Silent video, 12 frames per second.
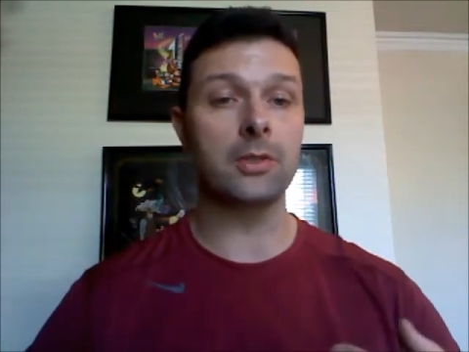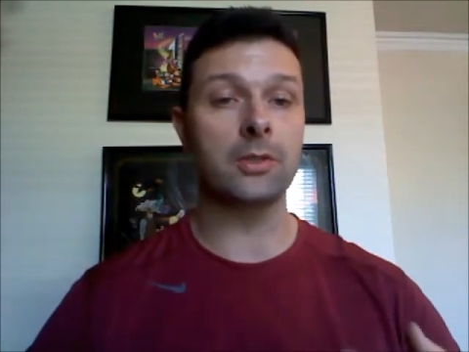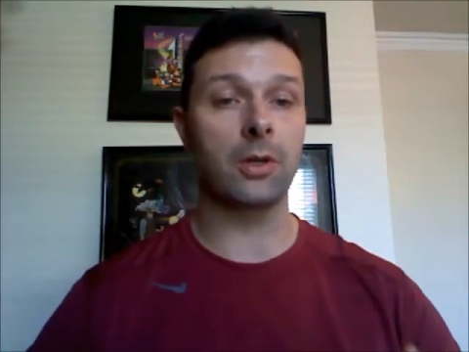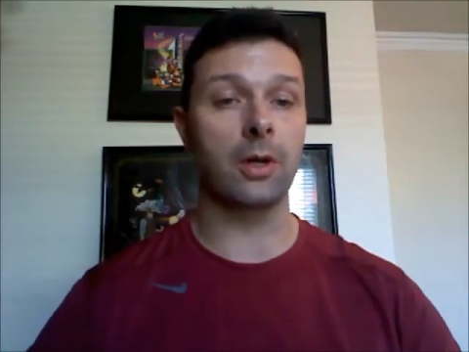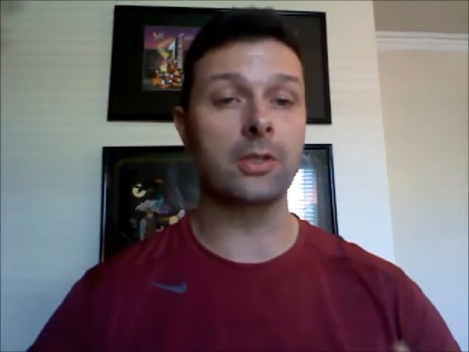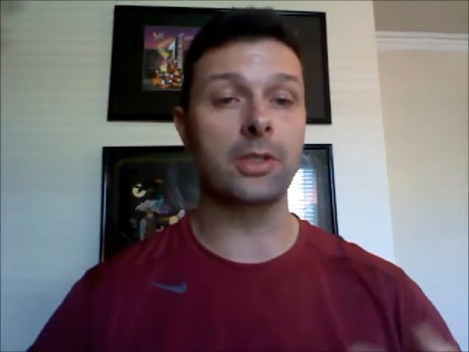
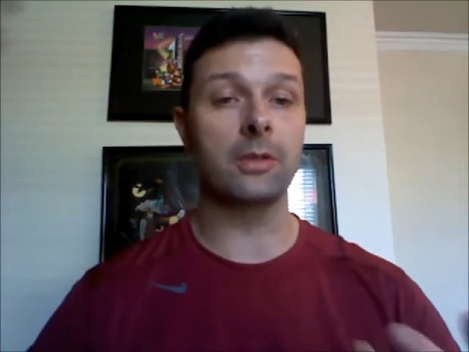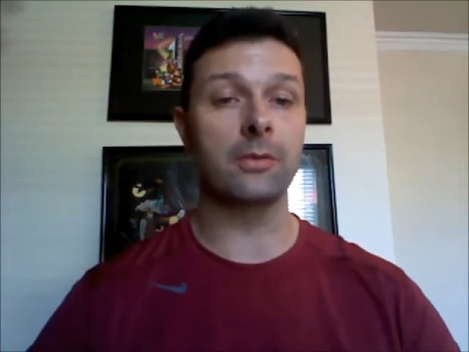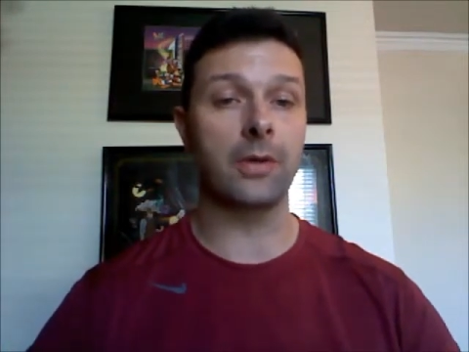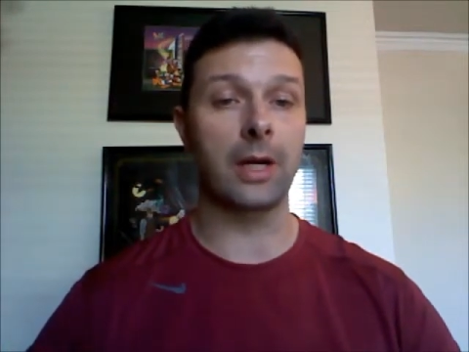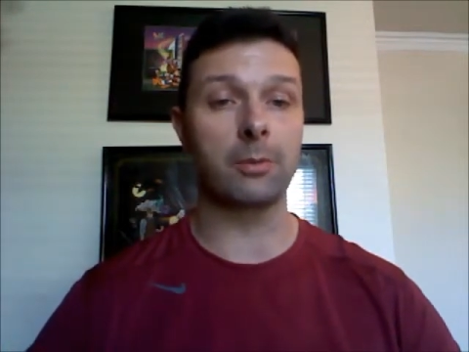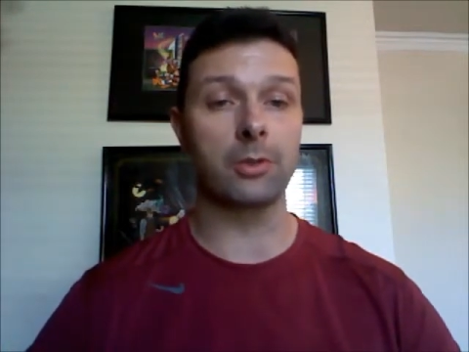starchy, and
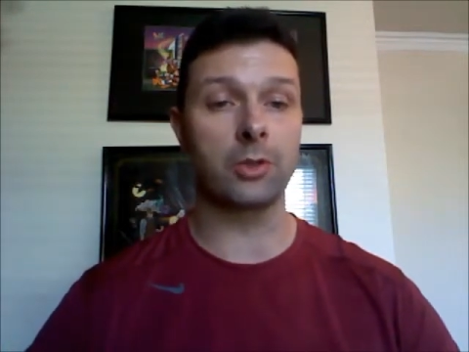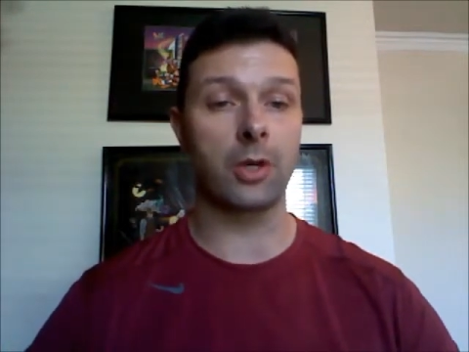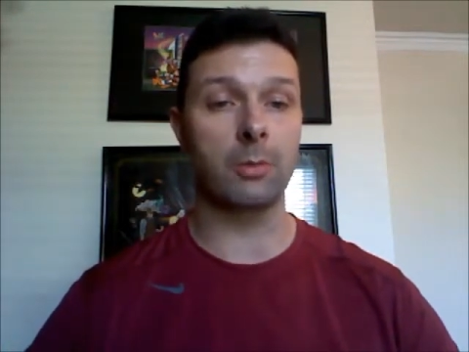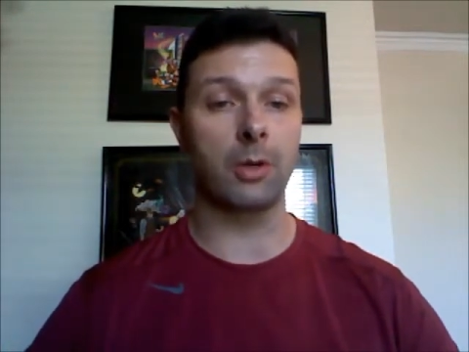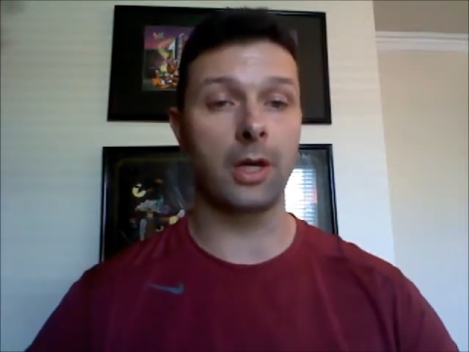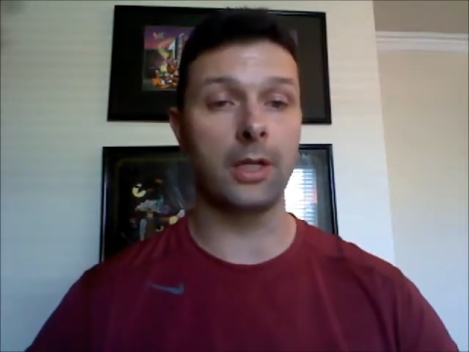fibrous
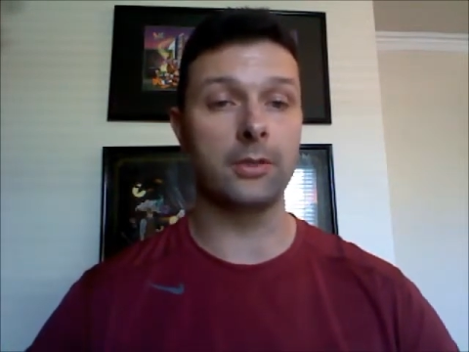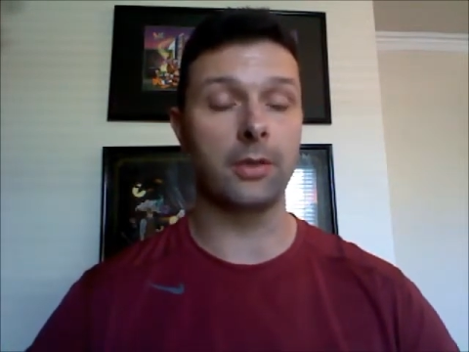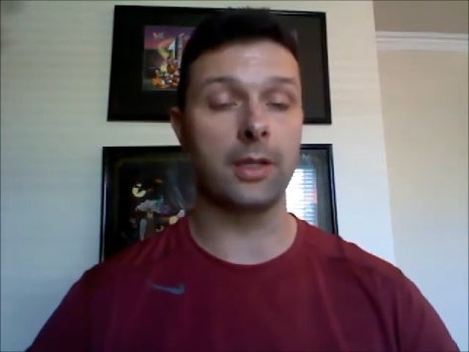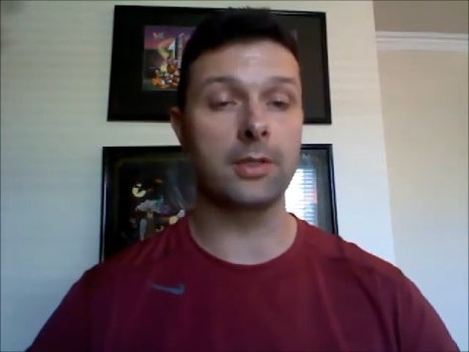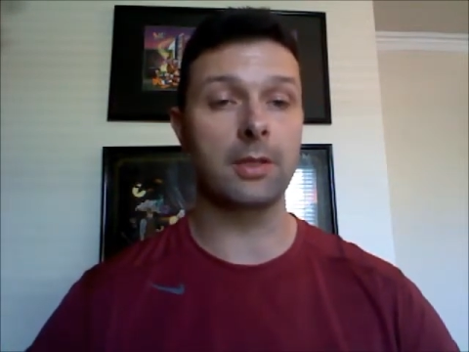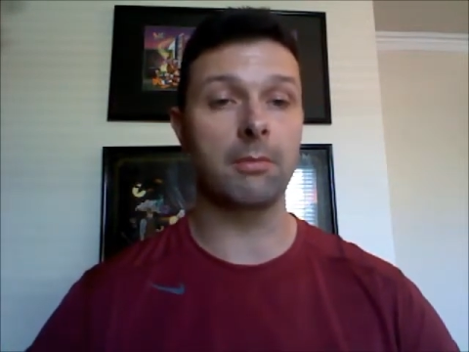
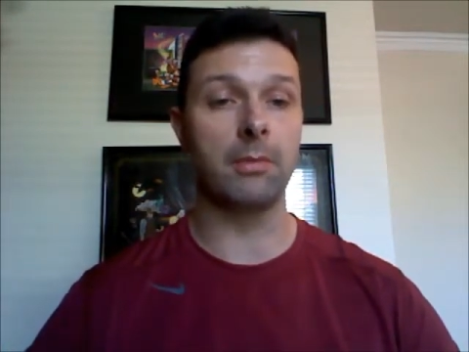carbohydrates.